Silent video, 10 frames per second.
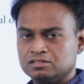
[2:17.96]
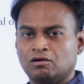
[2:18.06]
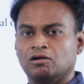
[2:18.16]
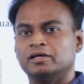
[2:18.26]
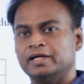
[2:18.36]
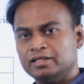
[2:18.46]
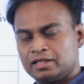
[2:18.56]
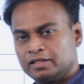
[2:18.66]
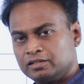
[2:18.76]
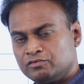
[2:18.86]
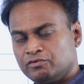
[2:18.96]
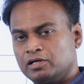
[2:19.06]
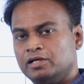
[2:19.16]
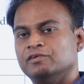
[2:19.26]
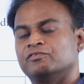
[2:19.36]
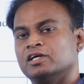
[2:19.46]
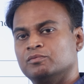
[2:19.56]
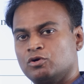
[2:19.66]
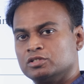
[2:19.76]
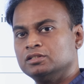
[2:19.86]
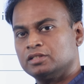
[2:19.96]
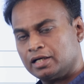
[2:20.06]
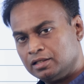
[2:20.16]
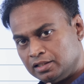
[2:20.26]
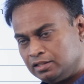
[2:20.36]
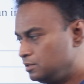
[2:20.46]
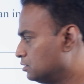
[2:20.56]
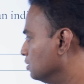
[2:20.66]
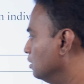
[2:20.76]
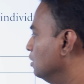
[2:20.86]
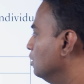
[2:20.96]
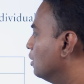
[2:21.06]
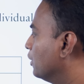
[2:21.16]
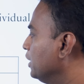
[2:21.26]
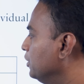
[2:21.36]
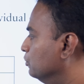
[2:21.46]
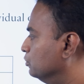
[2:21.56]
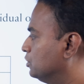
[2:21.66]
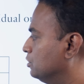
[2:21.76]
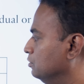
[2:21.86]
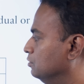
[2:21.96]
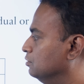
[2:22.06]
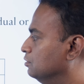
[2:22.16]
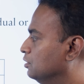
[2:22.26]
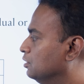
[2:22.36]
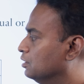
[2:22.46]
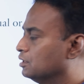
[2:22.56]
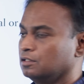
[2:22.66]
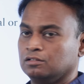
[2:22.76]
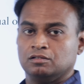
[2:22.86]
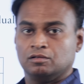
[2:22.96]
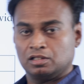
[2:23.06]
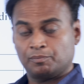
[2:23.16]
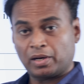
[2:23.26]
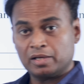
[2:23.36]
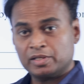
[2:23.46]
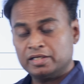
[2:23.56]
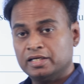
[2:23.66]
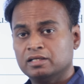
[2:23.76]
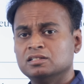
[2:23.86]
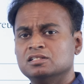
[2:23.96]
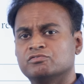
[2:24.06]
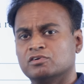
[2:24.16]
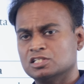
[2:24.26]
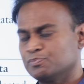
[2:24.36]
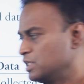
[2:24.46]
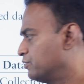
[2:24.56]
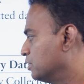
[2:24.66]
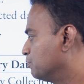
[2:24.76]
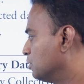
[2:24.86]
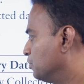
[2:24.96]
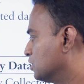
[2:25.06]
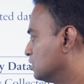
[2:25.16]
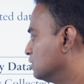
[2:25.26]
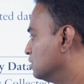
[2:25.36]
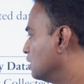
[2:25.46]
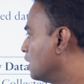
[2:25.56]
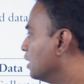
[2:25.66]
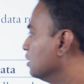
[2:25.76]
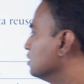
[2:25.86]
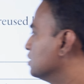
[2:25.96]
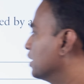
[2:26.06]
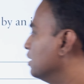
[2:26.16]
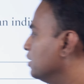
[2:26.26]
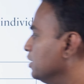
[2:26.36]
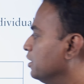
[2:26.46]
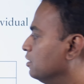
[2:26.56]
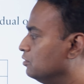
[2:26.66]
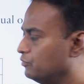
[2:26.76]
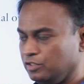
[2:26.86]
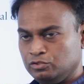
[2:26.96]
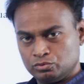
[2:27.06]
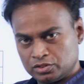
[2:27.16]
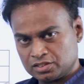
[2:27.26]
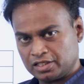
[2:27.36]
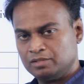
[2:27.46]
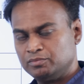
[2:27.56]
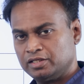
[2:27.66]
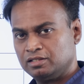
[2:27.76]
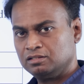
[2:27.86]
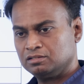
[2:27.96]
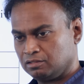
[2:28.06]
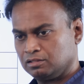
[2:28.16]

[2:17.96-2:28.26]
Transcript: is already collected for a different project and it is reused. The primary data is for a specific purpose, and the secondary data we use the same data,